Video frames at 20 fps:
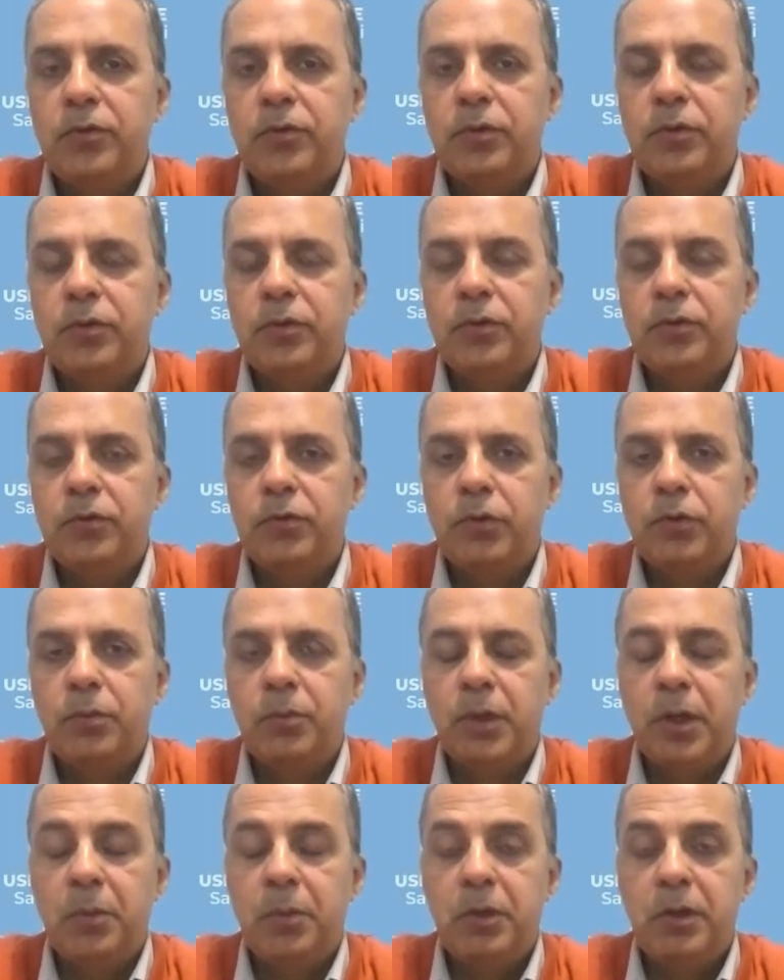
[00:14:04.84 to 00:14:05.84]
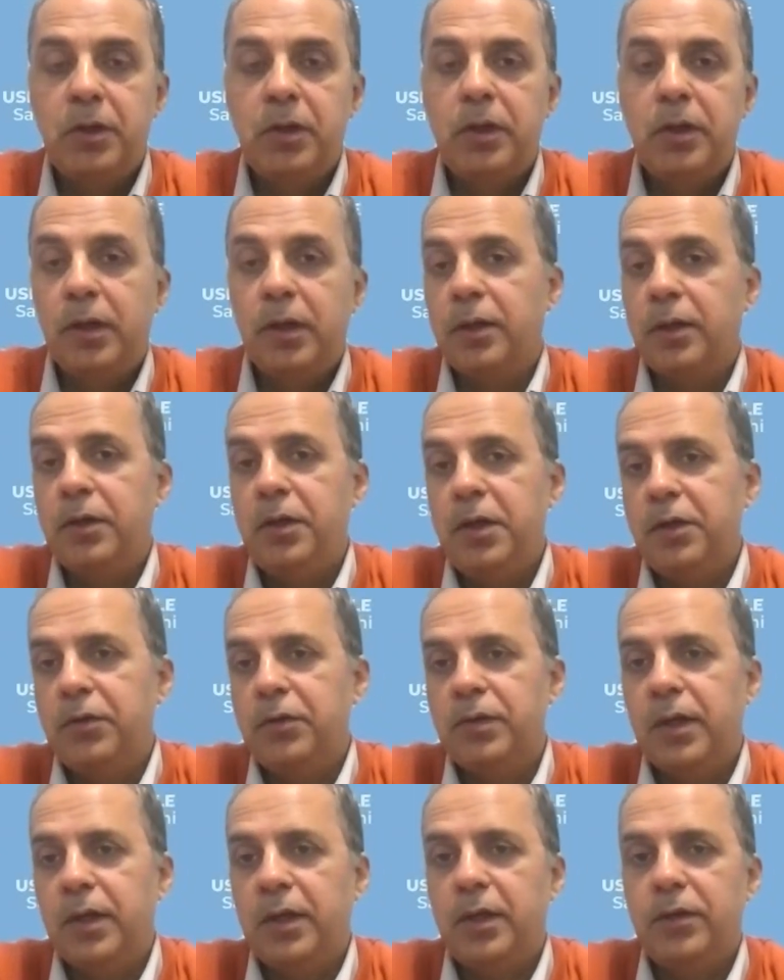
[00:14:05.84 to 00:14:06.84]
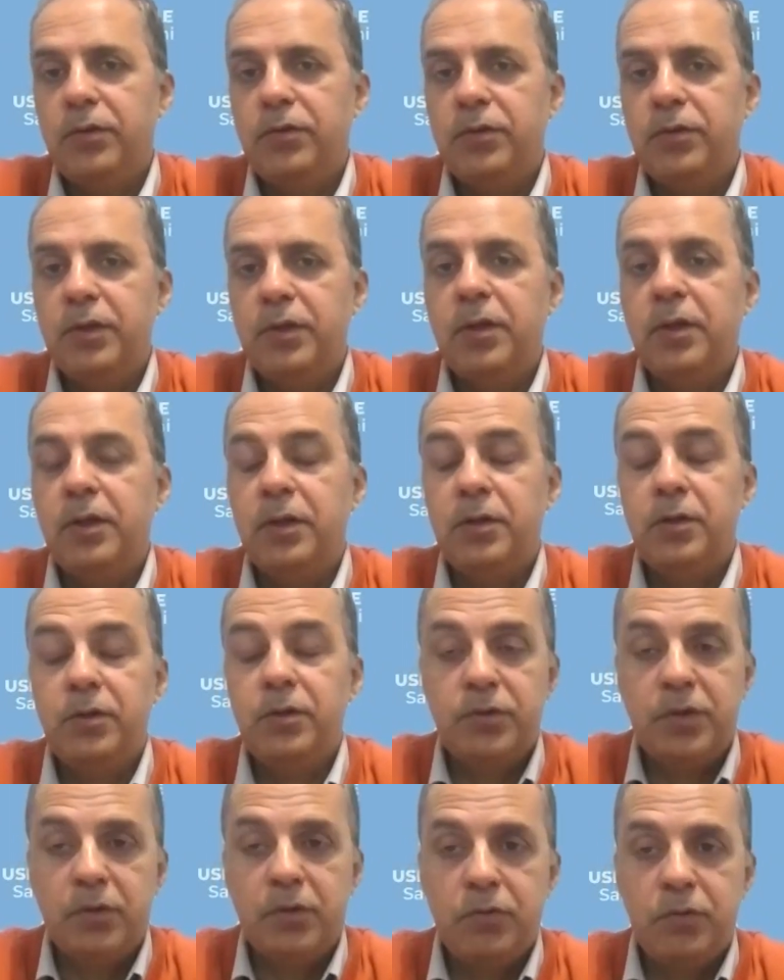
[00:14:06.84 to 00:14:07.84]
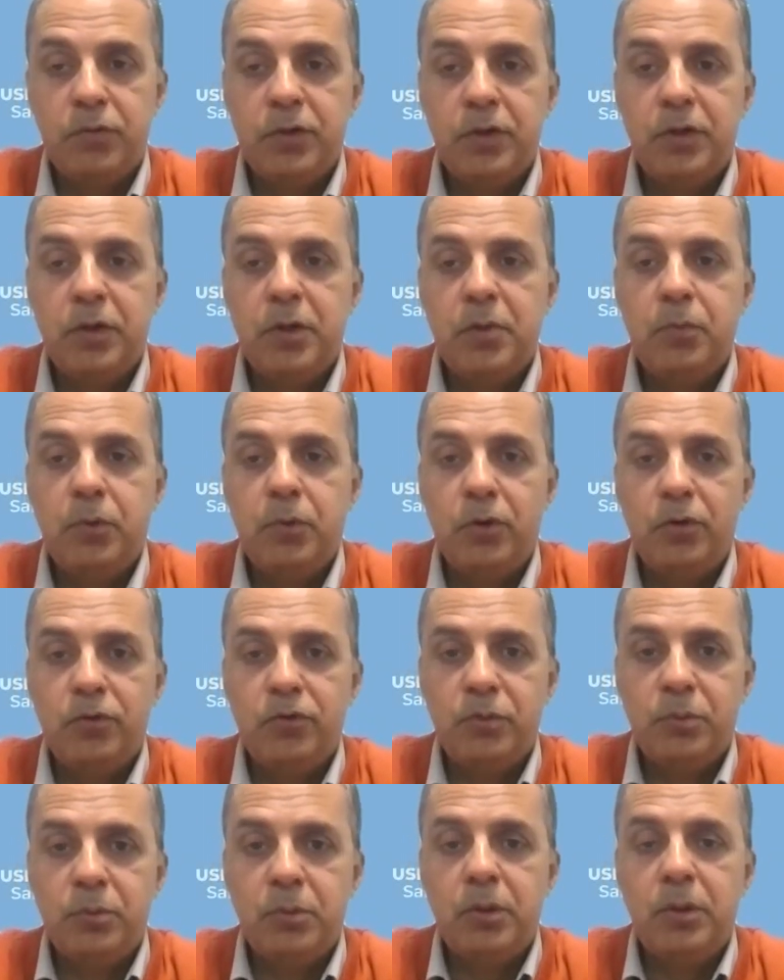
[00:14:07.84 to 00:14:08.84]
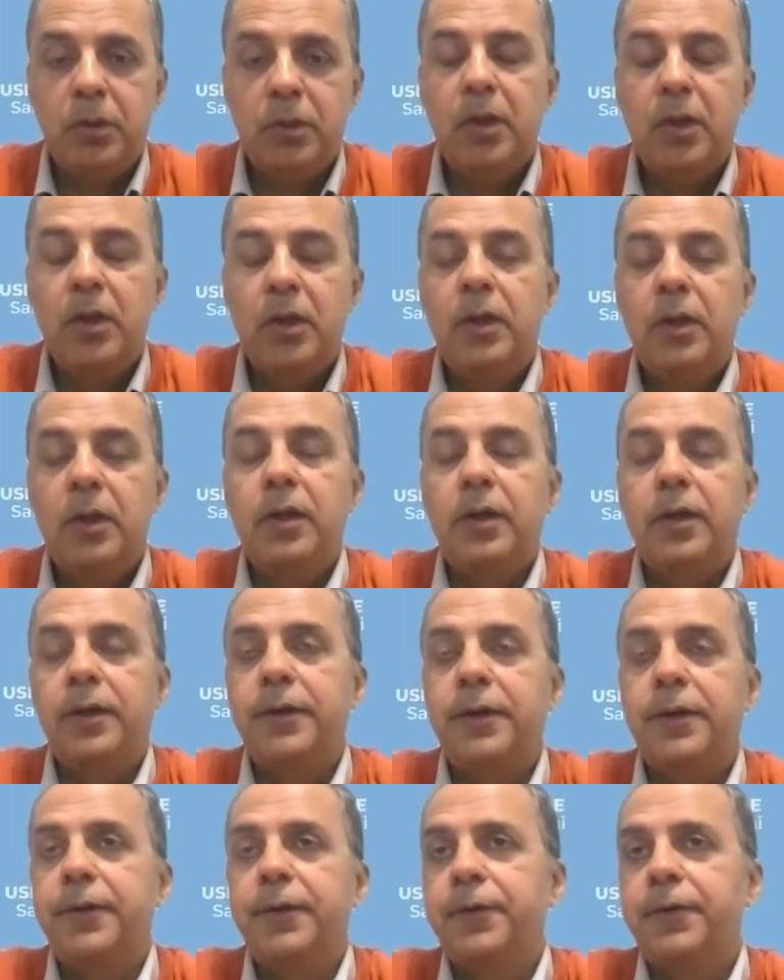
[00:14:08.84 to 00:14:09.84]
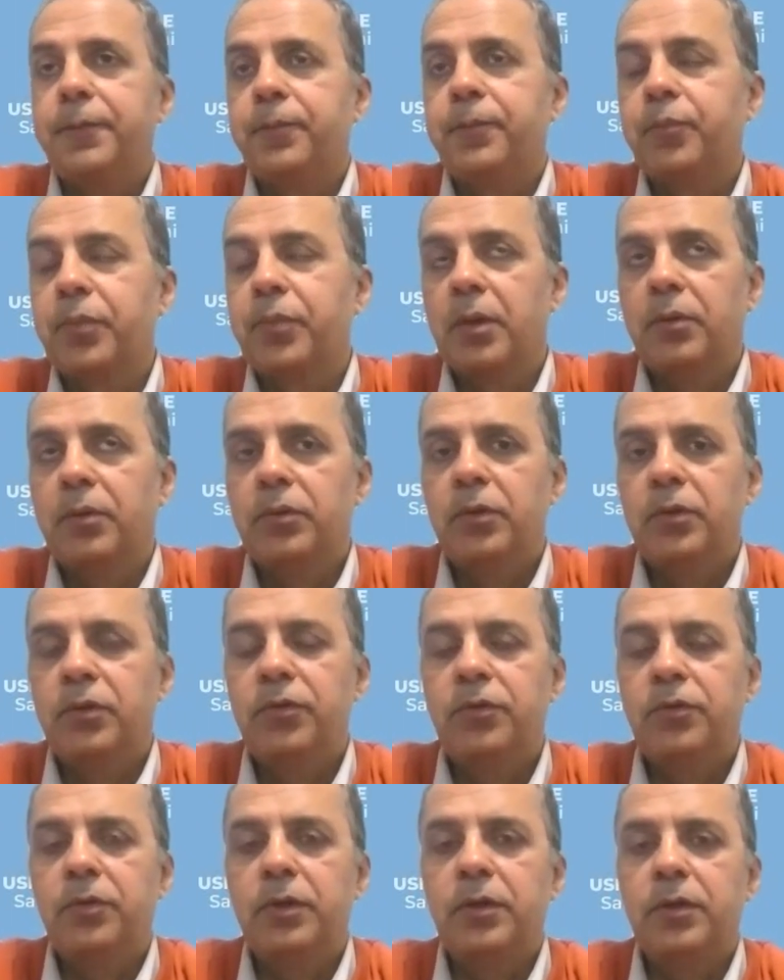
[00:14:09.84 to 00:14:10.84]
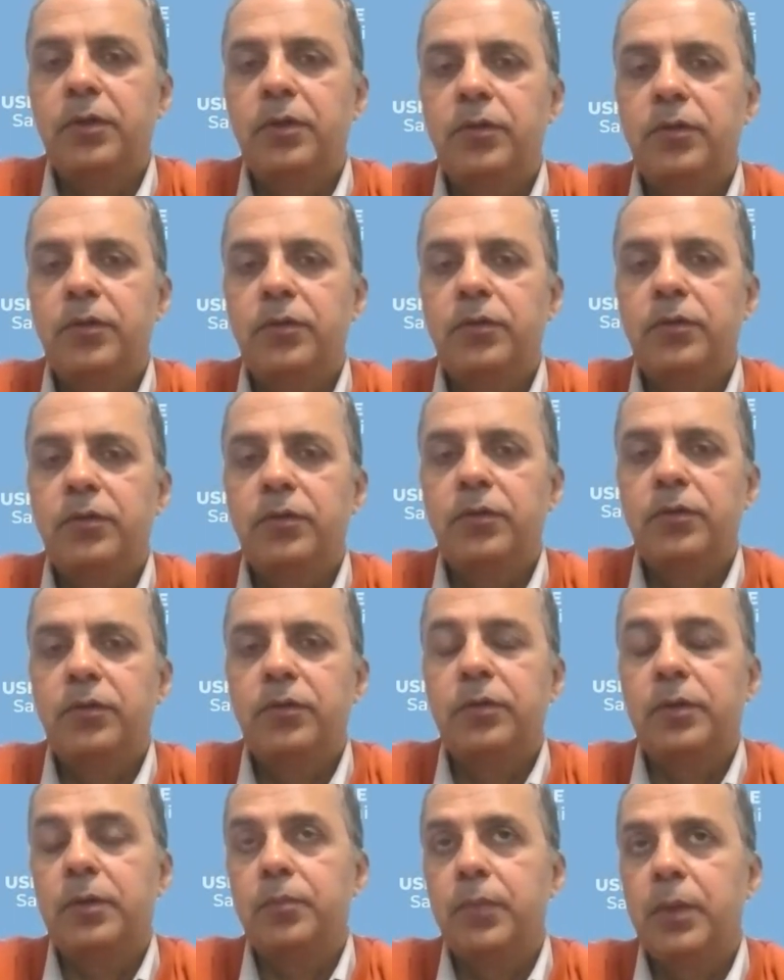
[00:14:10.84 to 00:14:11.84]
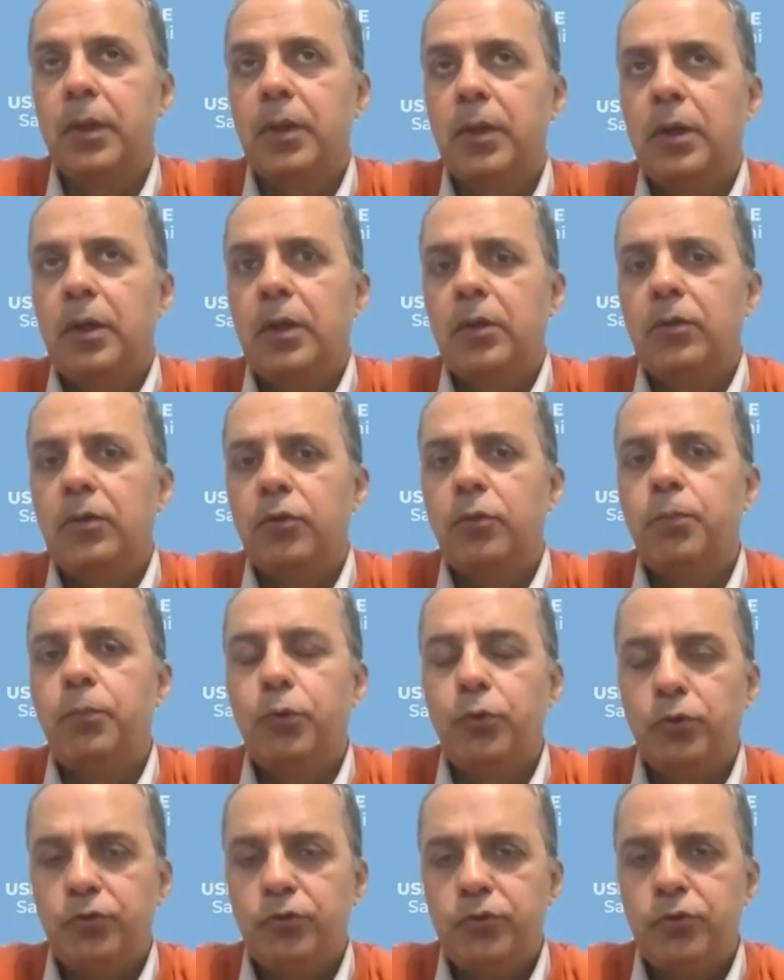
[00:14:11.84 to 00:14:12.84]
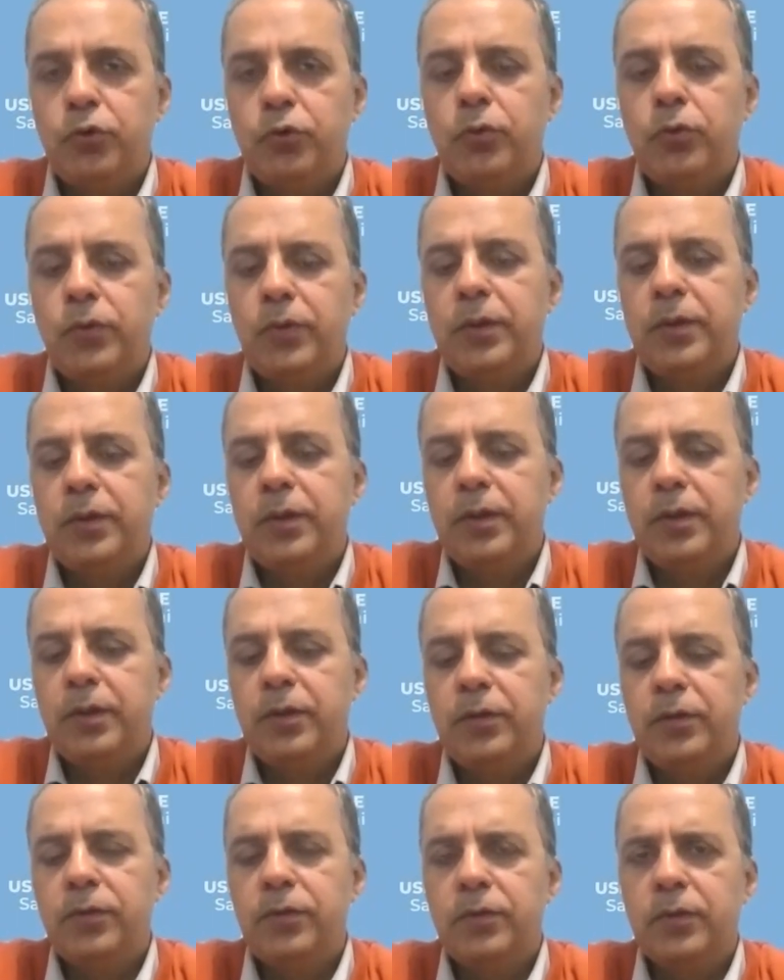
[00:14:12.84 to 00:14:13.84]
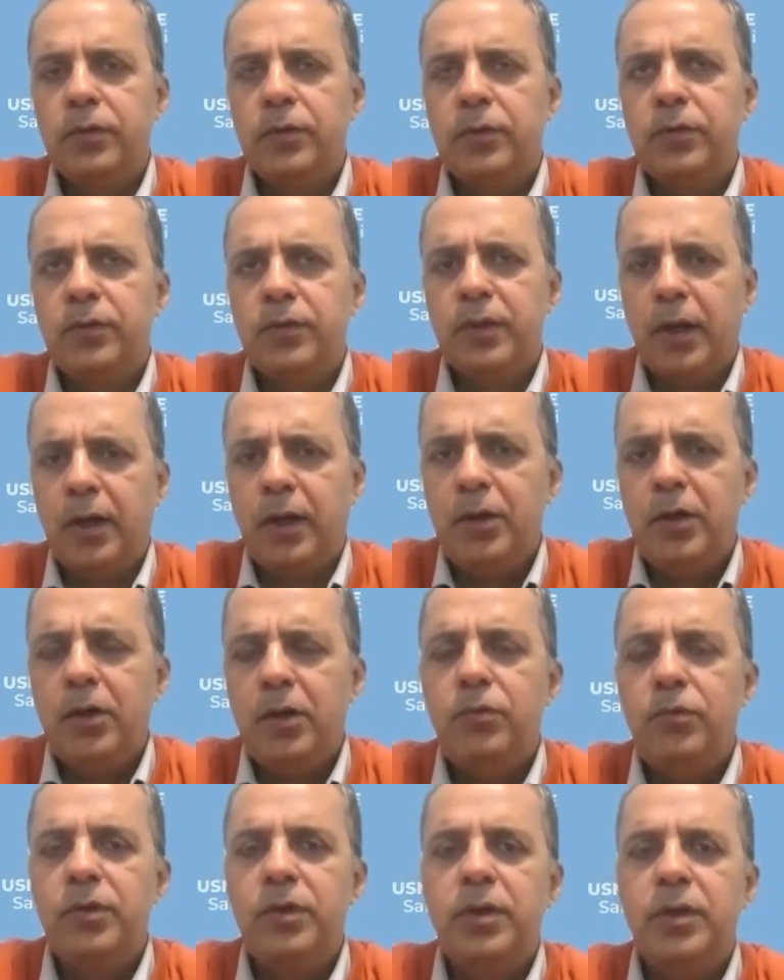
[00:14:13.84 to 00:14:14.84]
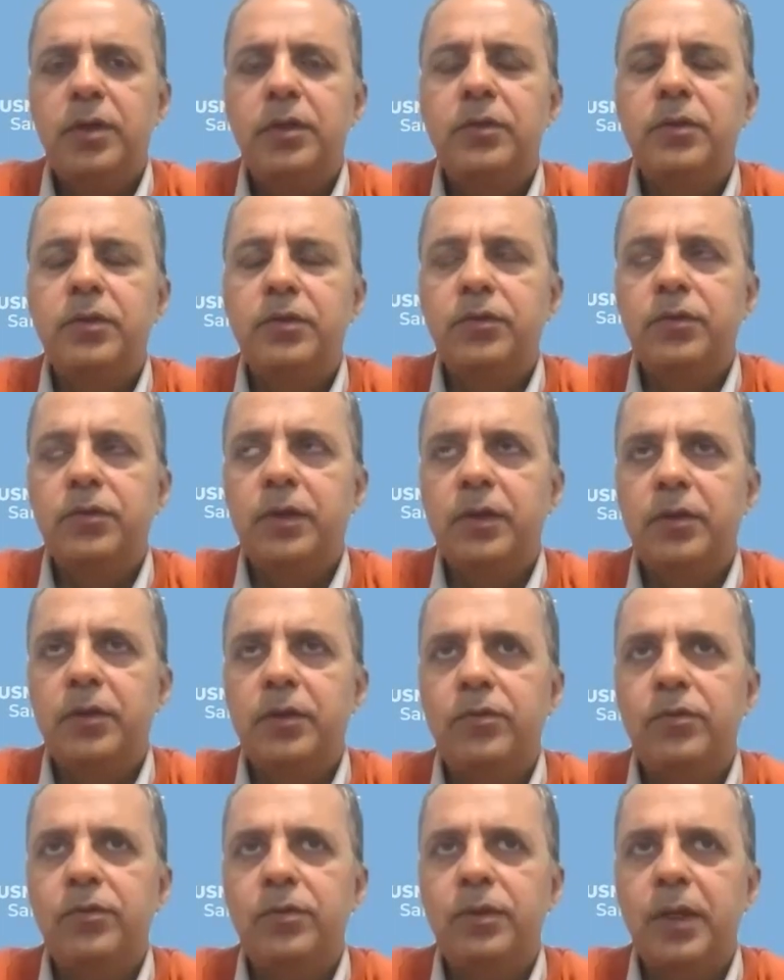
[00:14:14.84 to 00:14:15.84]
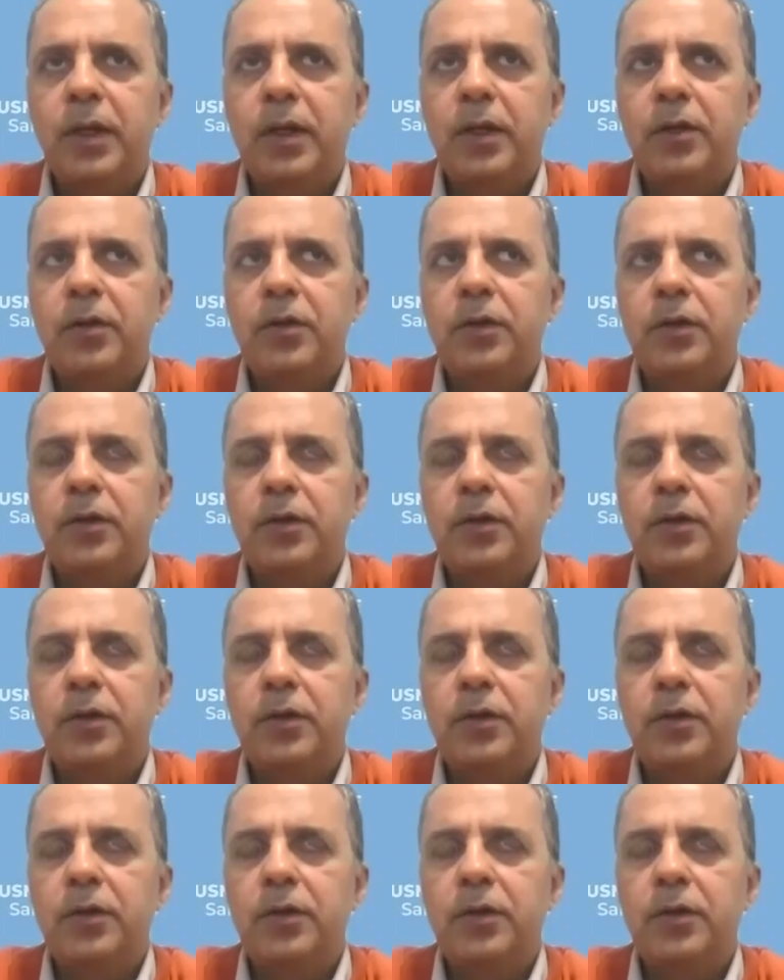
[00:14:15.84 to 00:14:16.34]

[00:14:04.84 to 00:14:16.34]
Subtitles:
So this is from Emily. And yes, like I said, it is definitely possible. This is so post-COVID is slightly weird in the sense that